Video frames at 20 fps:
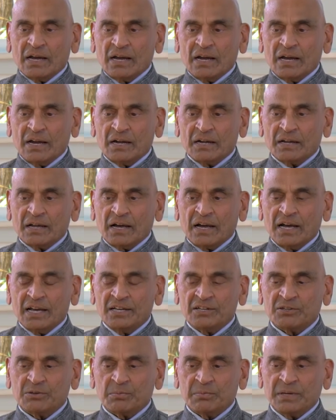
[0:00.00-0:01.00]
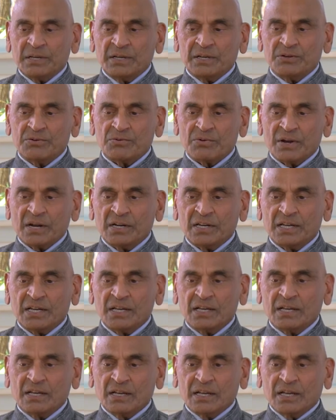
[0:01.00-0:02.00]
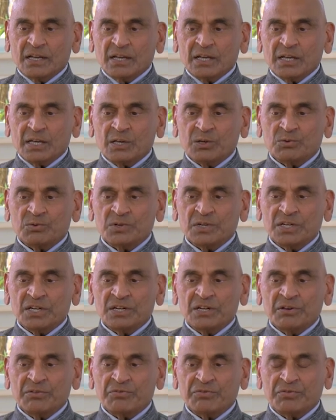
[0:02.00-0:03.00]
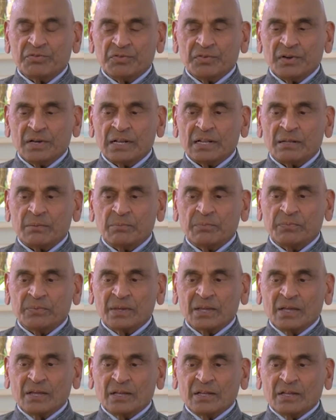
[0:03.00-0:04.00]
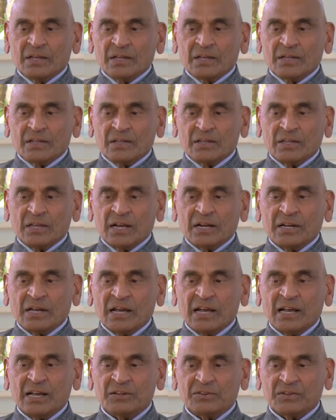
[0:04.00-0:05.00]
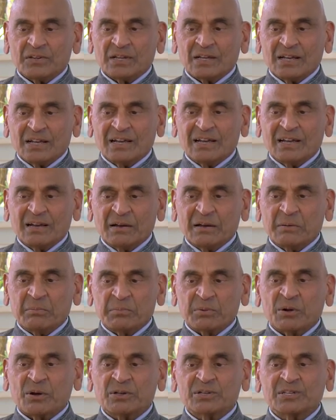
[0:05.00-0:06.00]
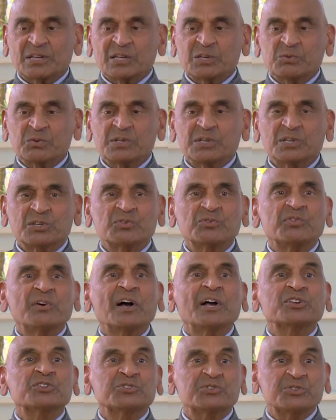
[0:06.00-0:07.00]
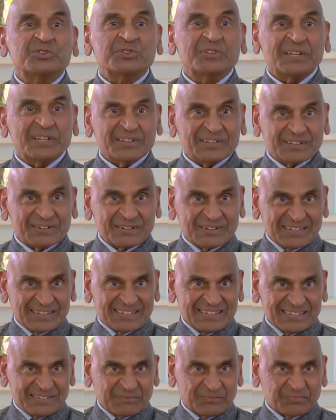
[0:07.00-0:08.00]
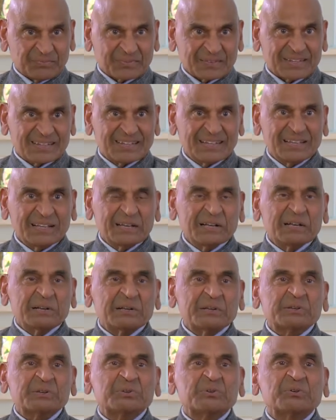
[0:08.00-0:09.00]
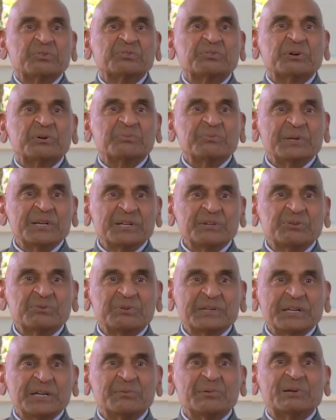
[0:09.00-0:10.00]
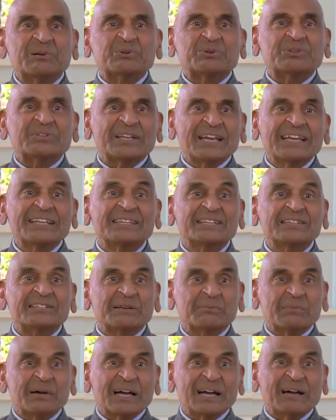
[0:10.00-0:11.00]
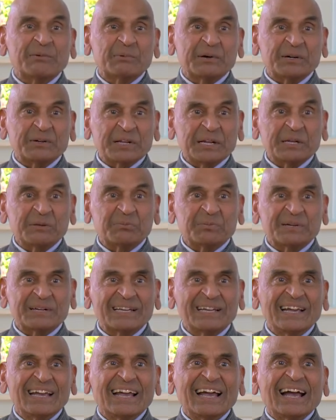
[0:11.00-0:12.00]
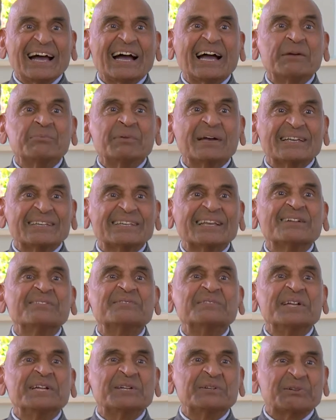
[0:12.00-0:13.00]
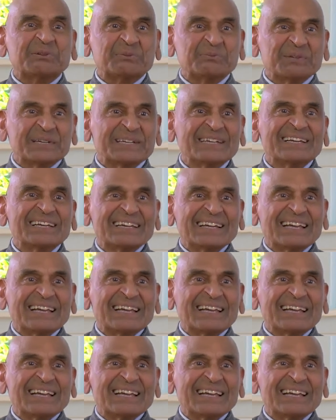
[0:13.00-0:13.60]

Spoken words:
at a high speed running, you need a film that has a process which is faster than the rest. So for me to be able to say this about anybody, I myself need to be